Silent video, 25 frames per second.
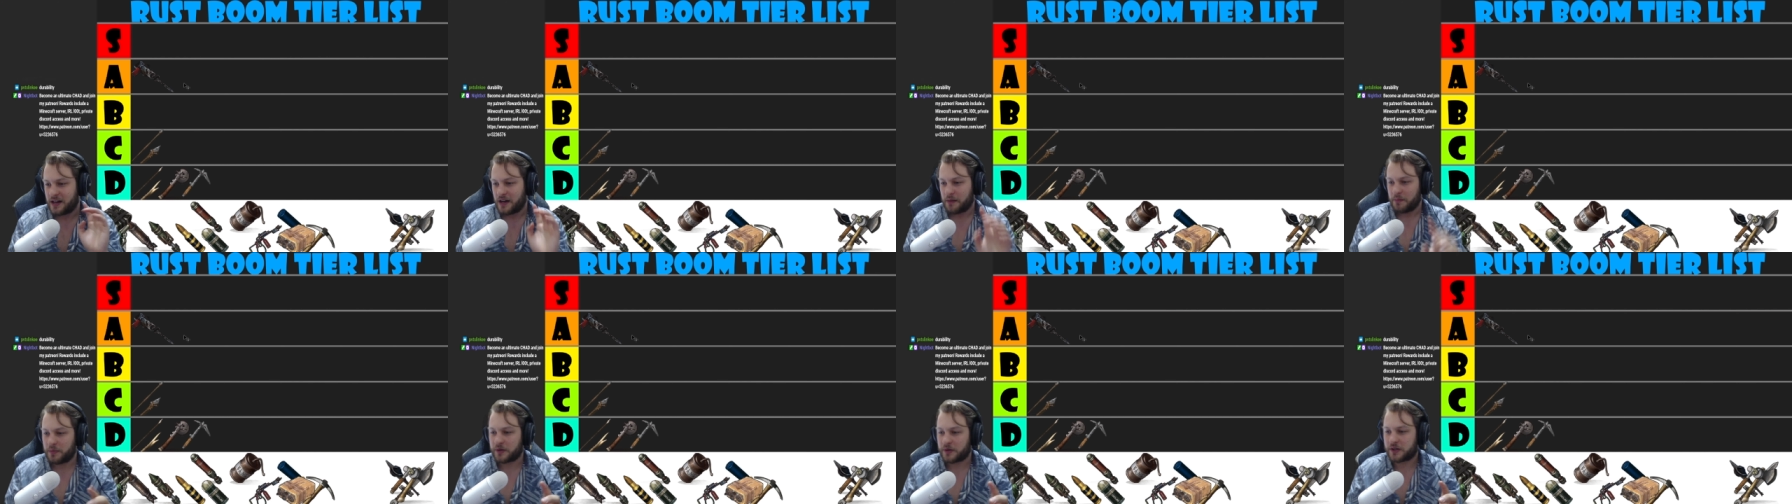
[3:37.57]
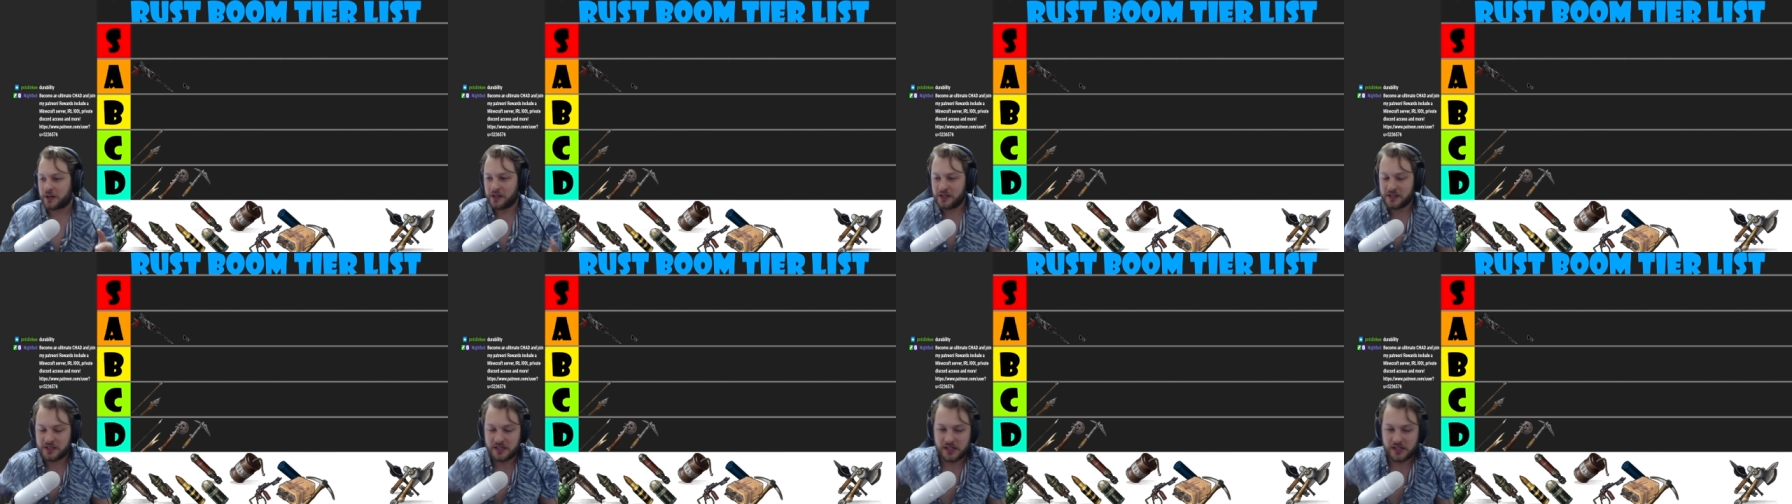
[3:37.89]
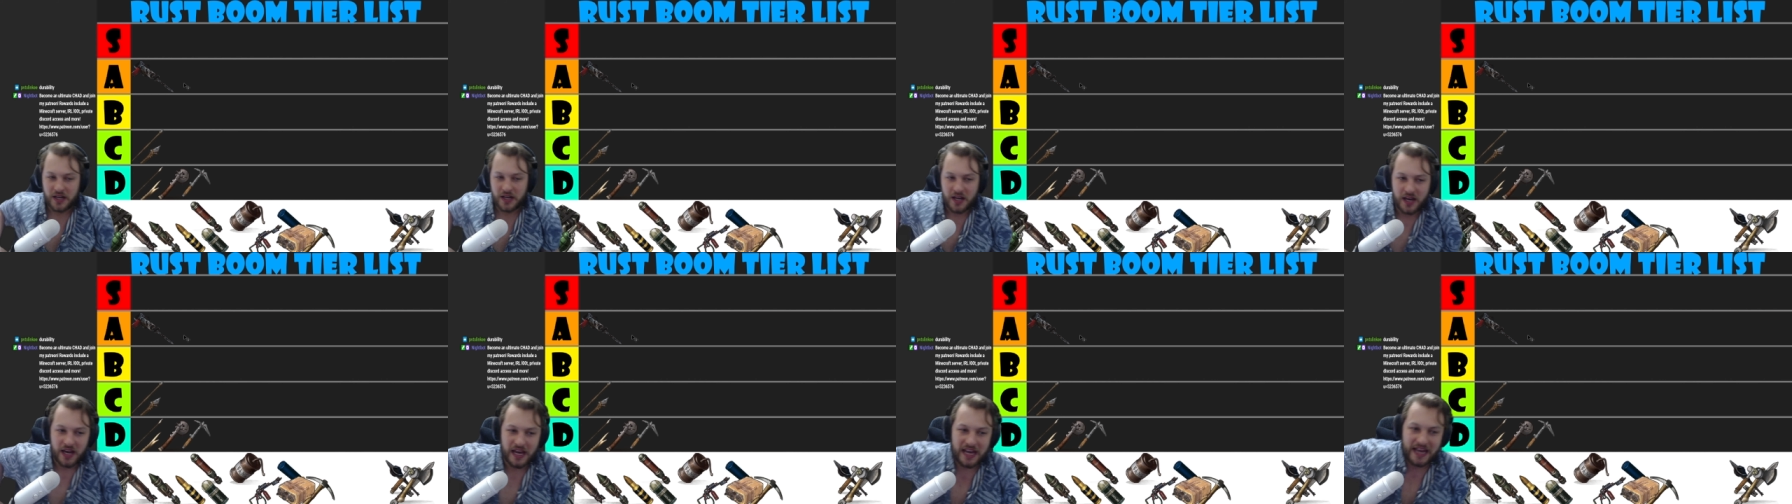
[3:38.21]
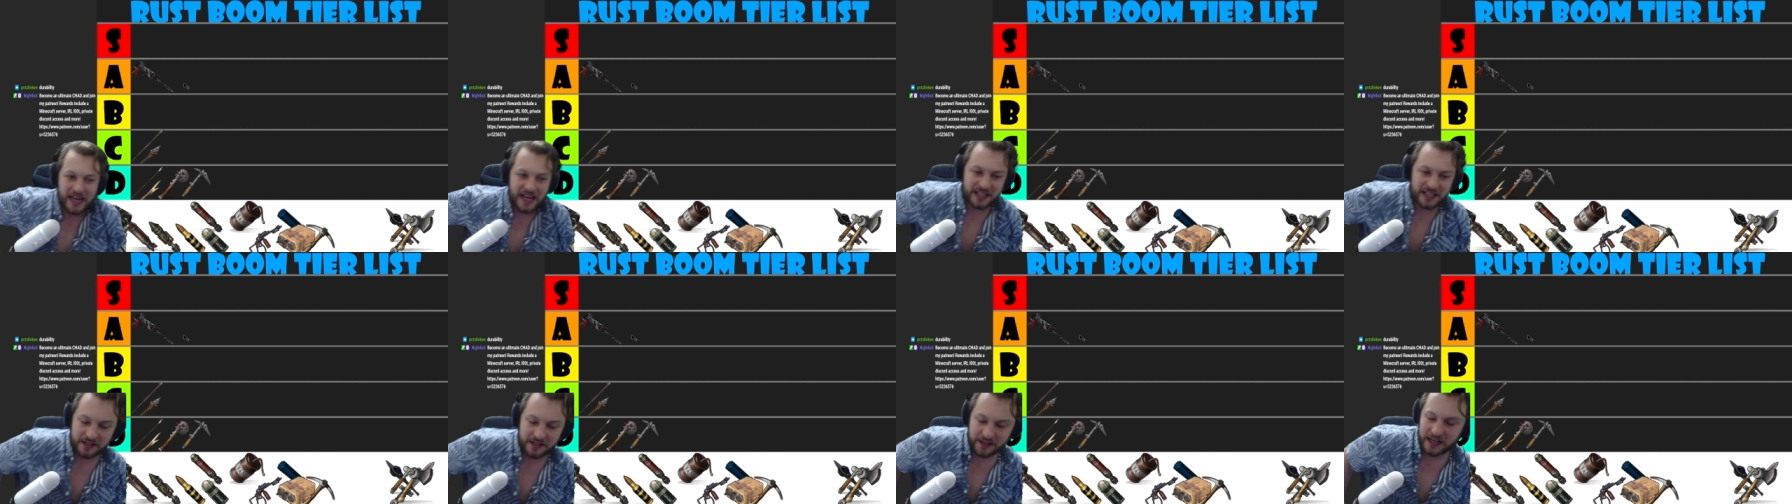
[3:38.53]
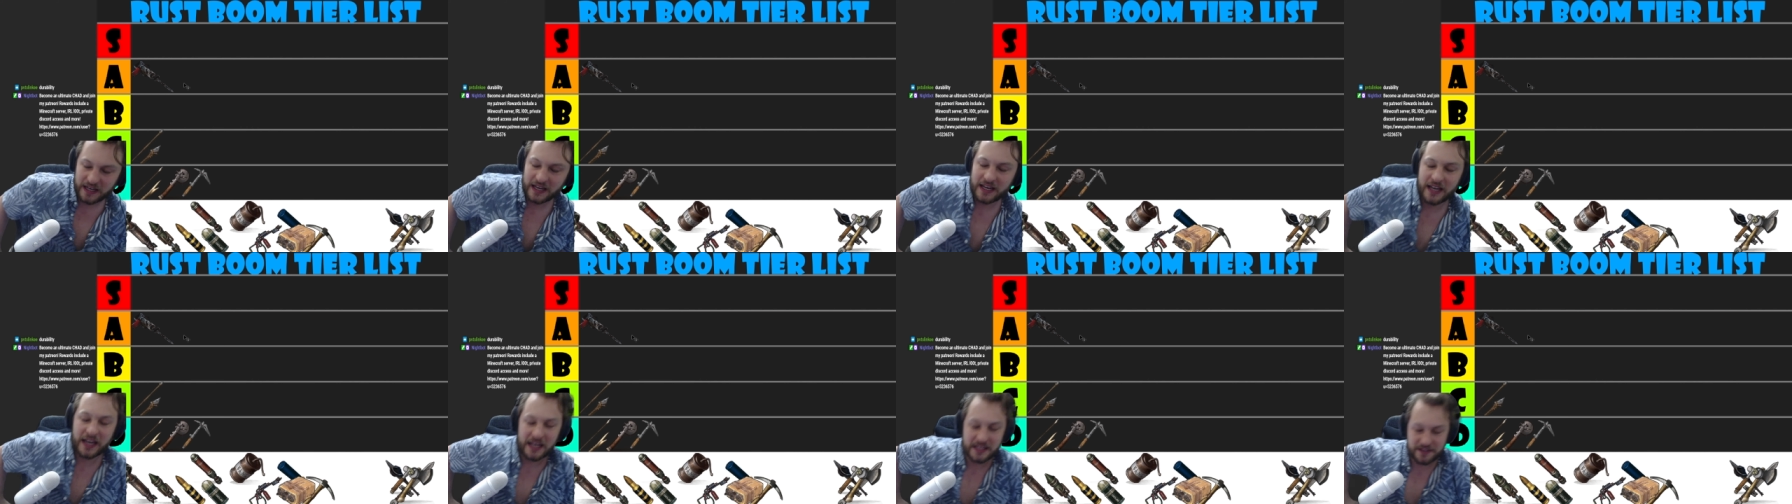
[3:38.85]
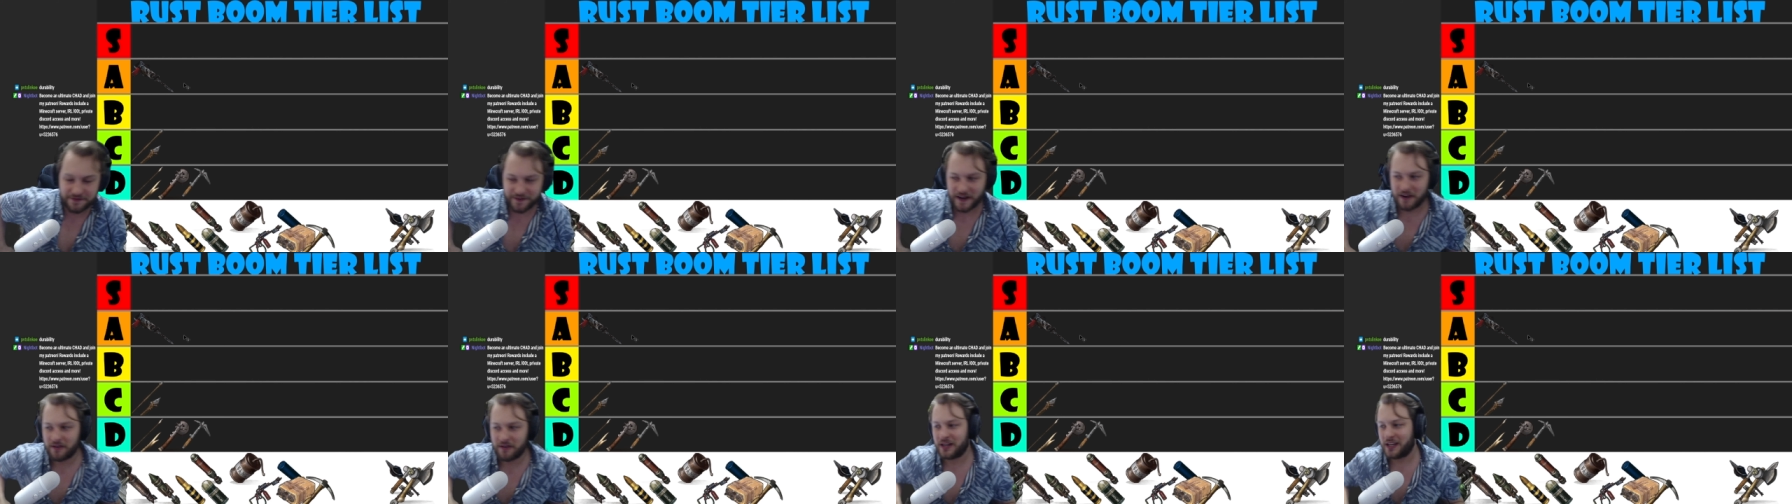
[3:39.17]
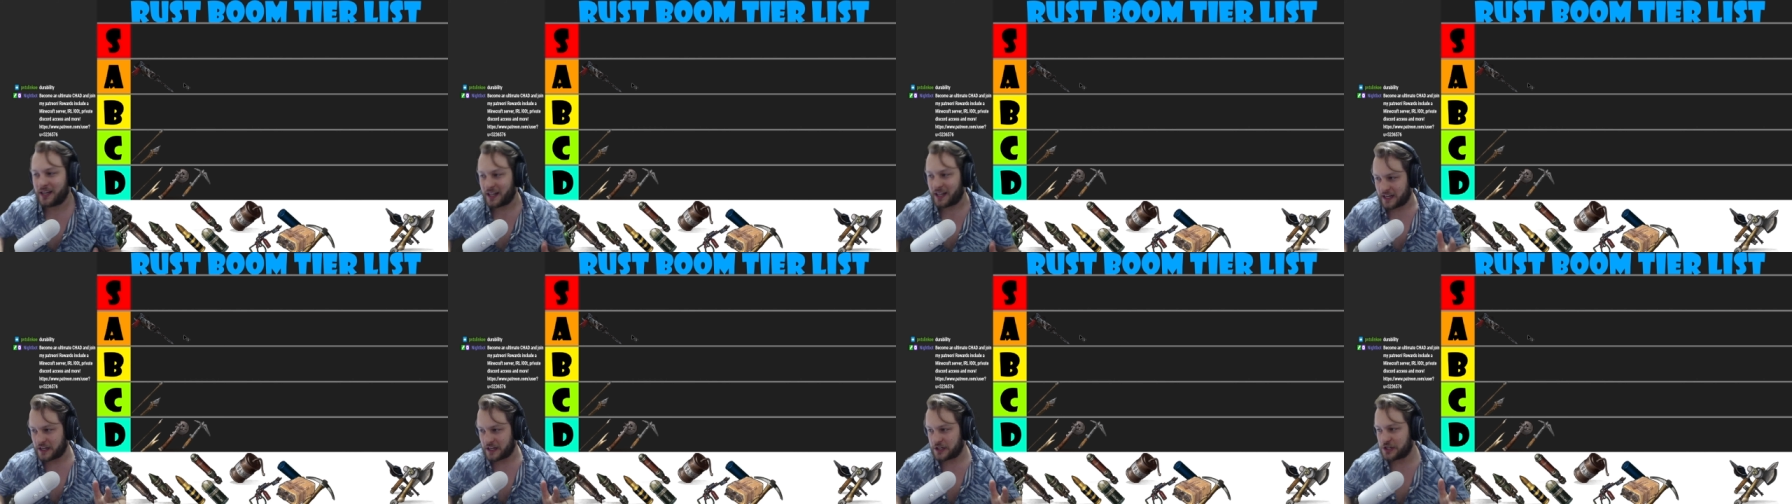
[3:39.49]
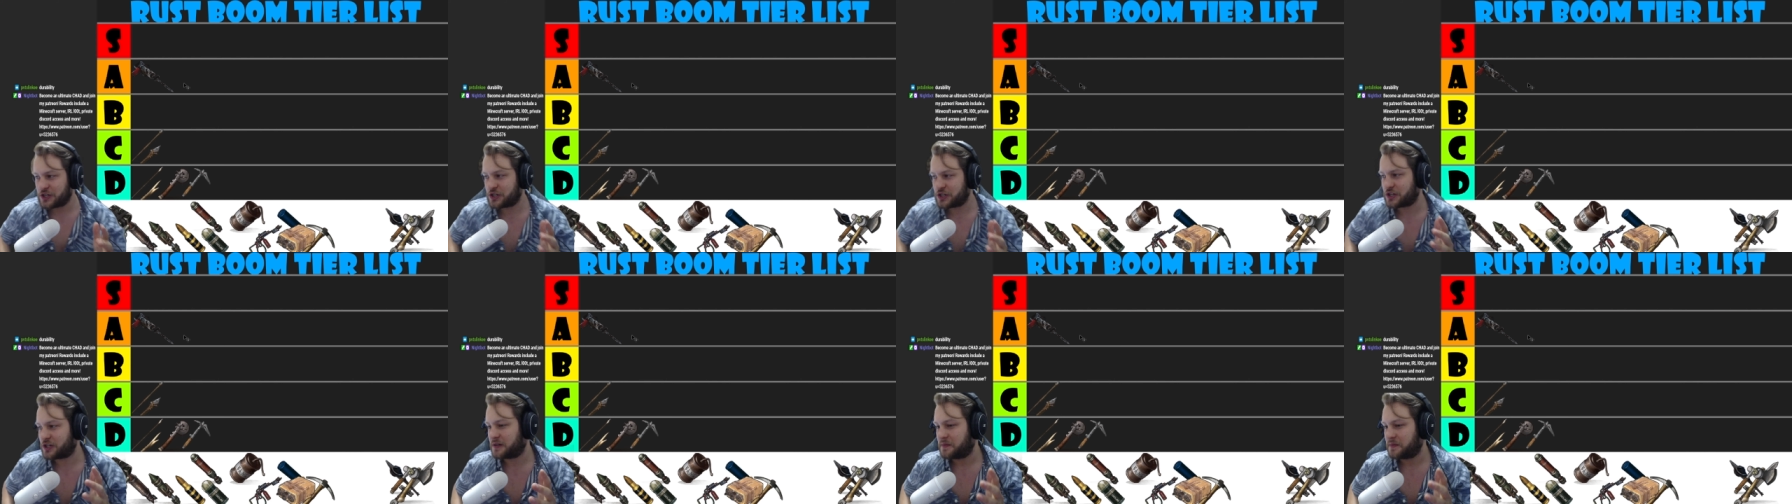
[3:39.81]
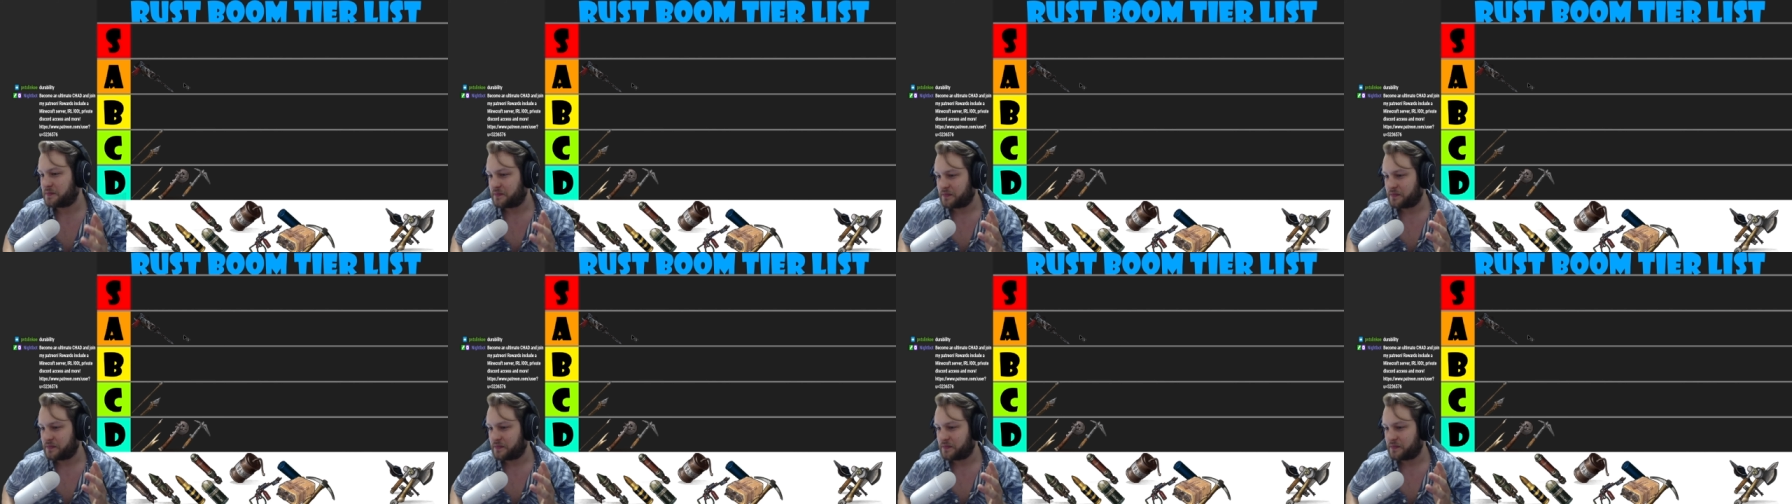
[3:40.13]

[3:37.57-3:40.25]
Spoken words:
because it is very niche.